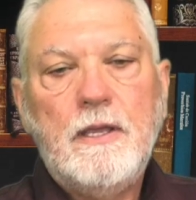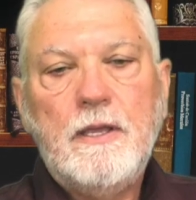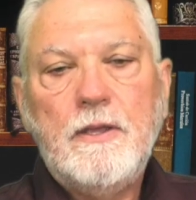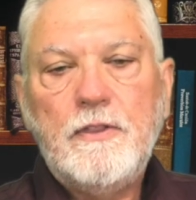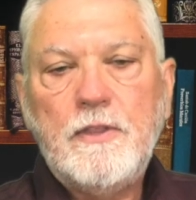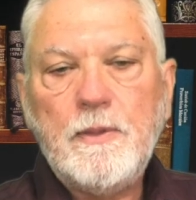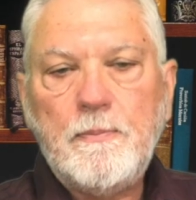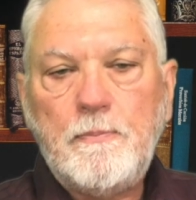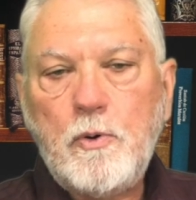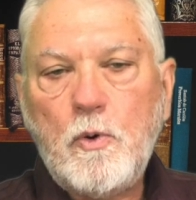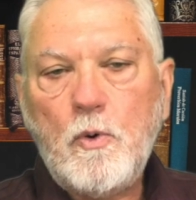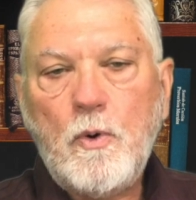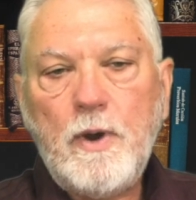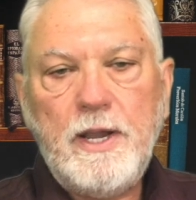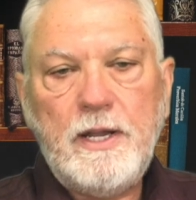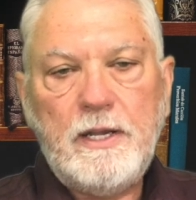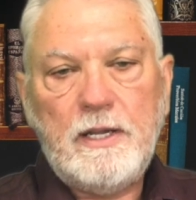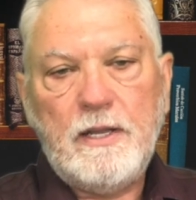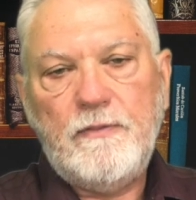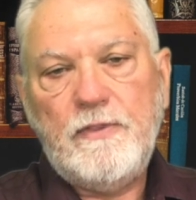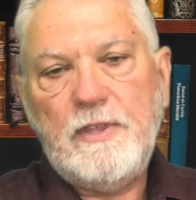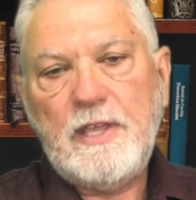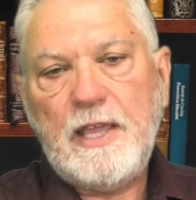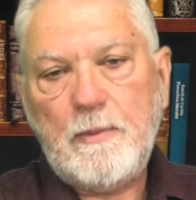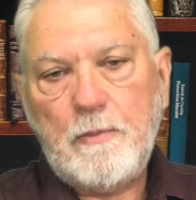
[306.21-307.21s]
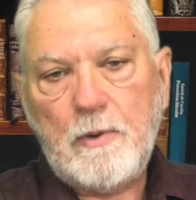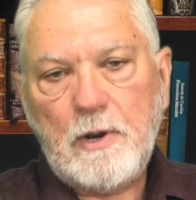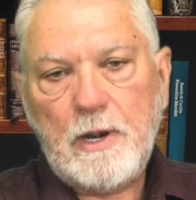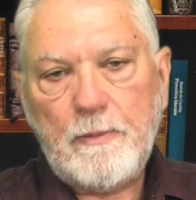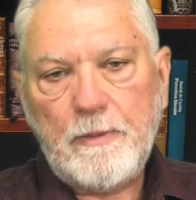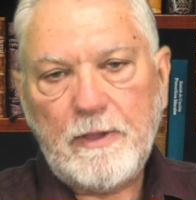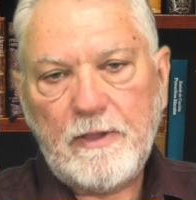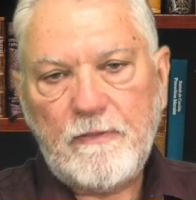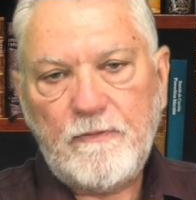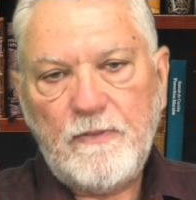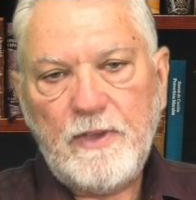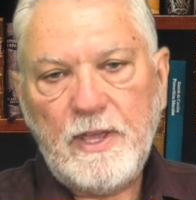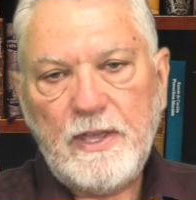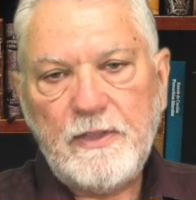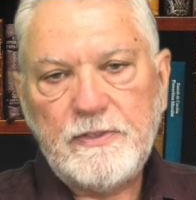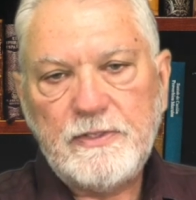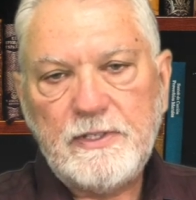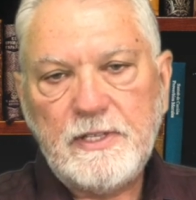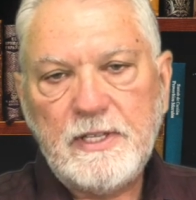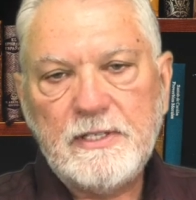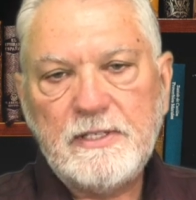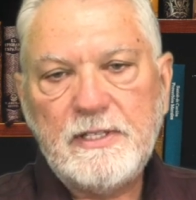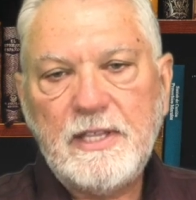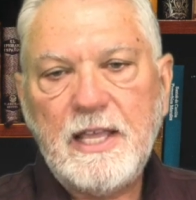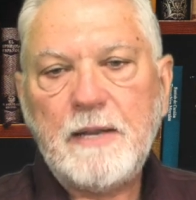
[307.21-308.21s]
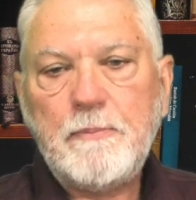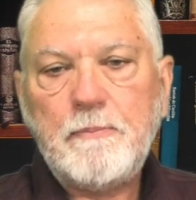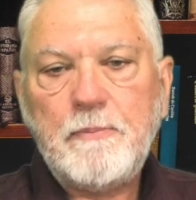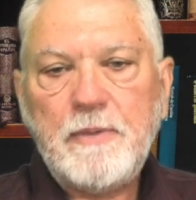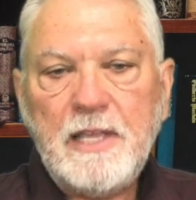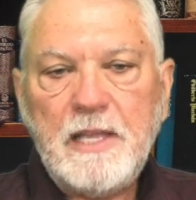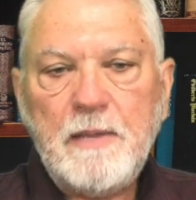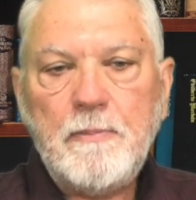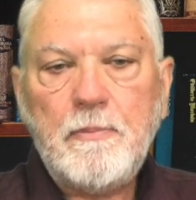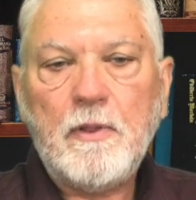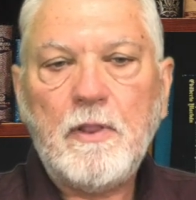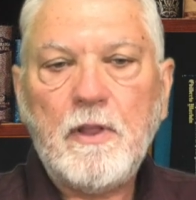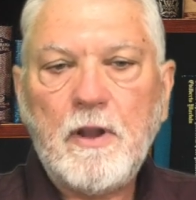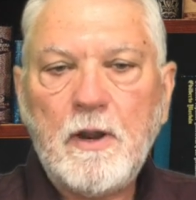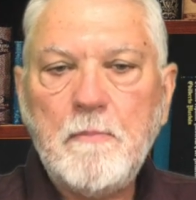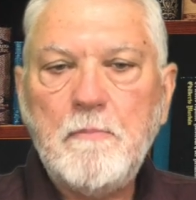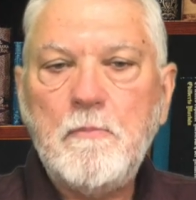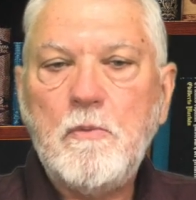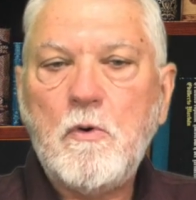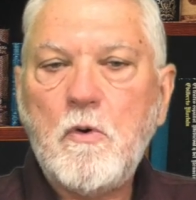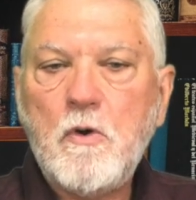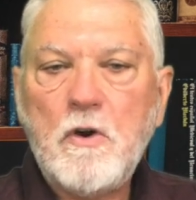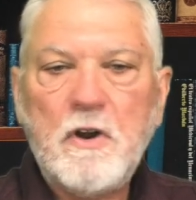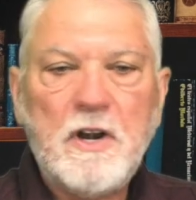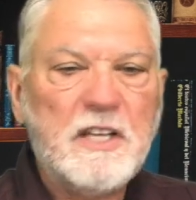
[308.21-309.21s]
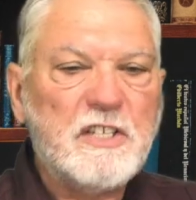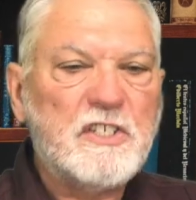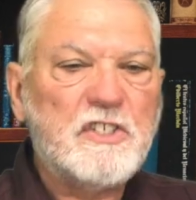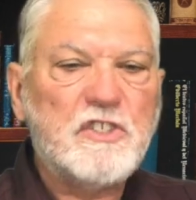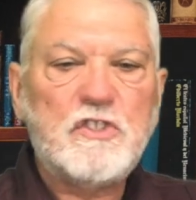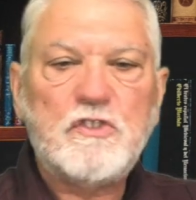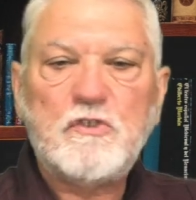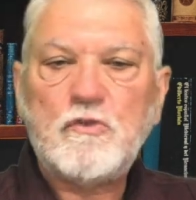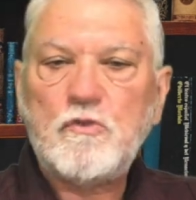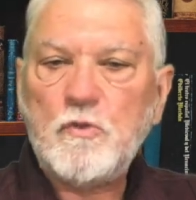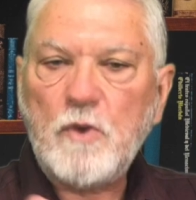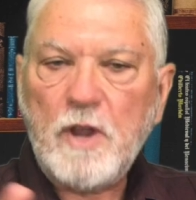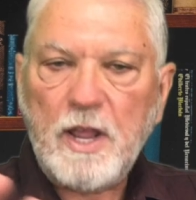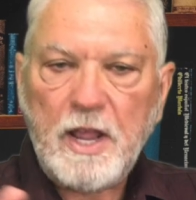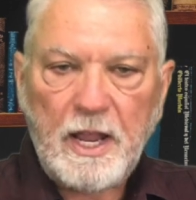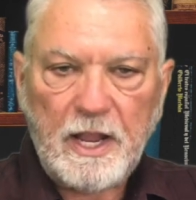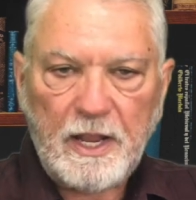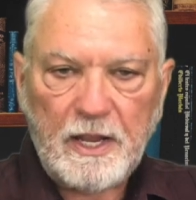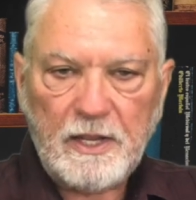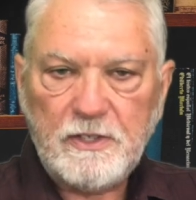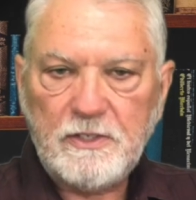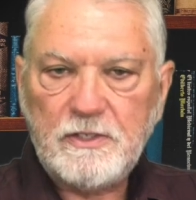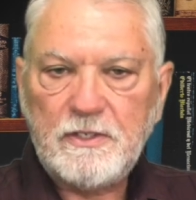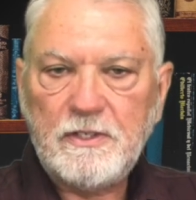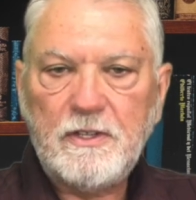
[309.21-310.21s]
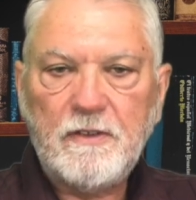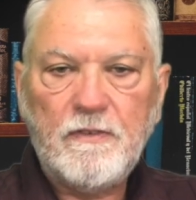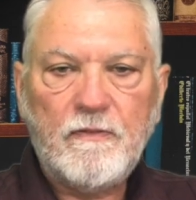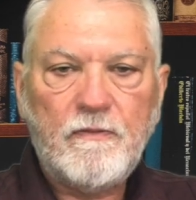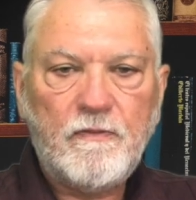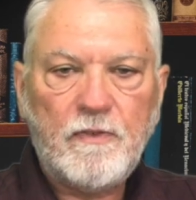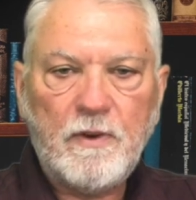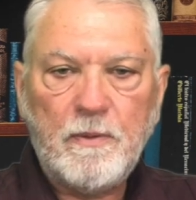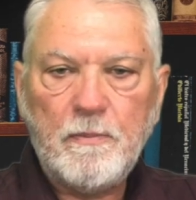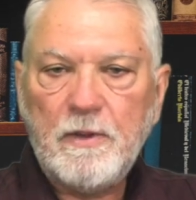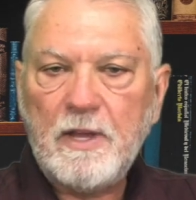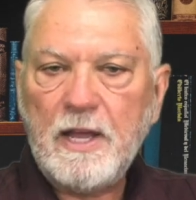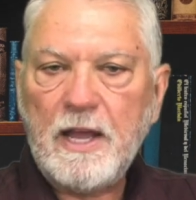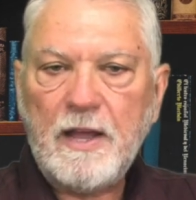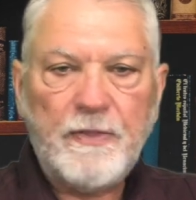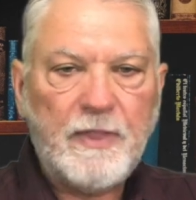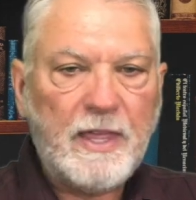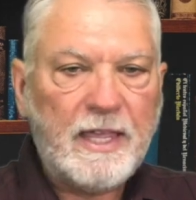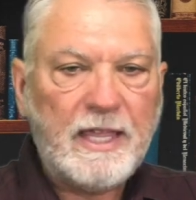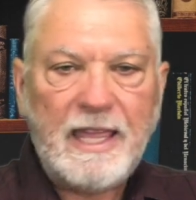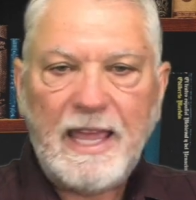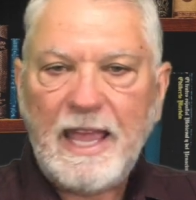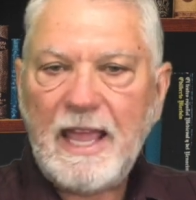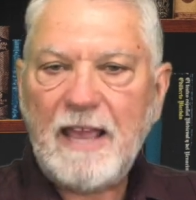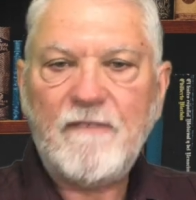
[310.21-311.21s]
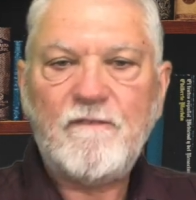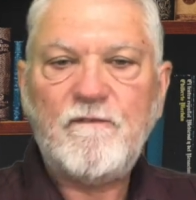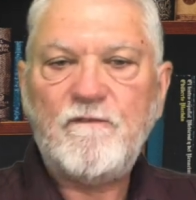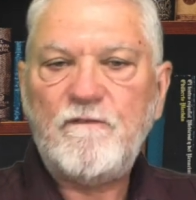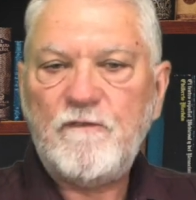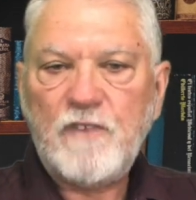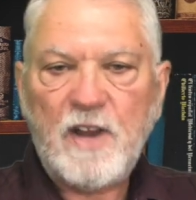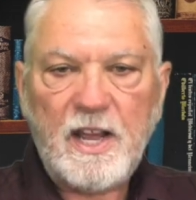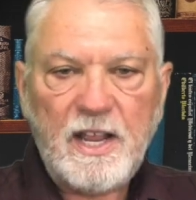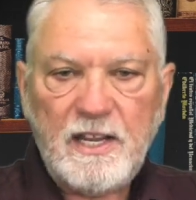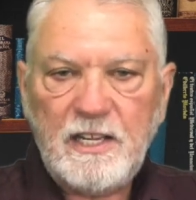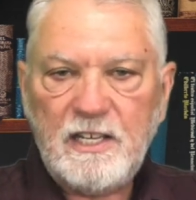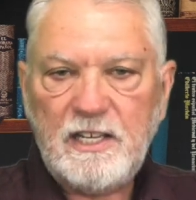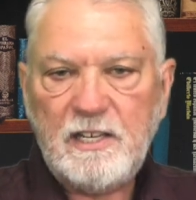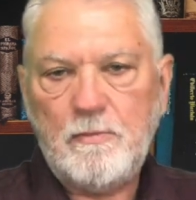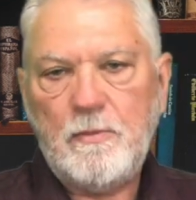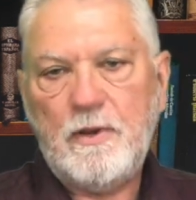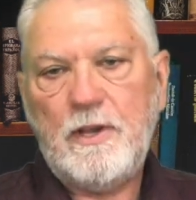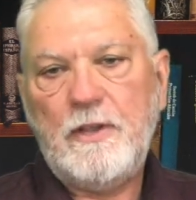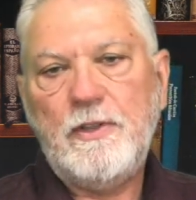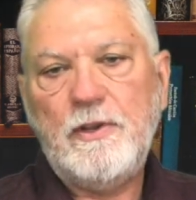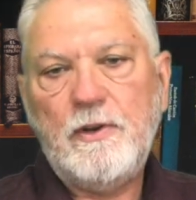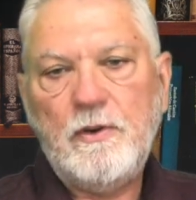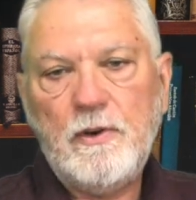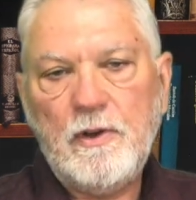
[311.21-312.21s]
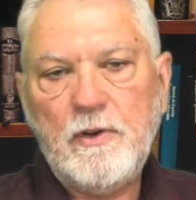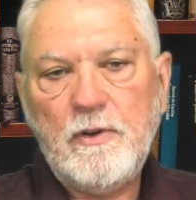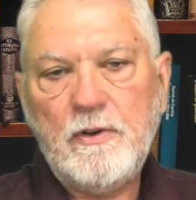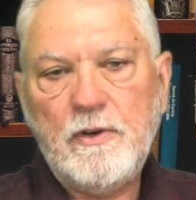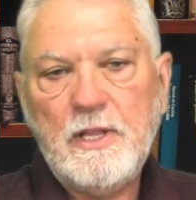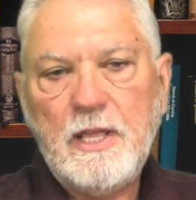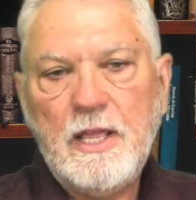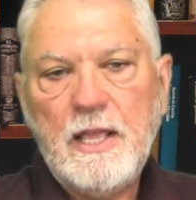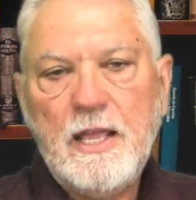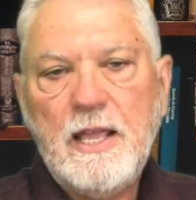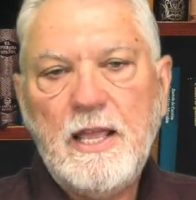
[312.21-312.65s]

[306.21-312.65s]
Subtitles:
The point of the Abrahamic faiths is that people are born estranged from God. They can't find him on their own.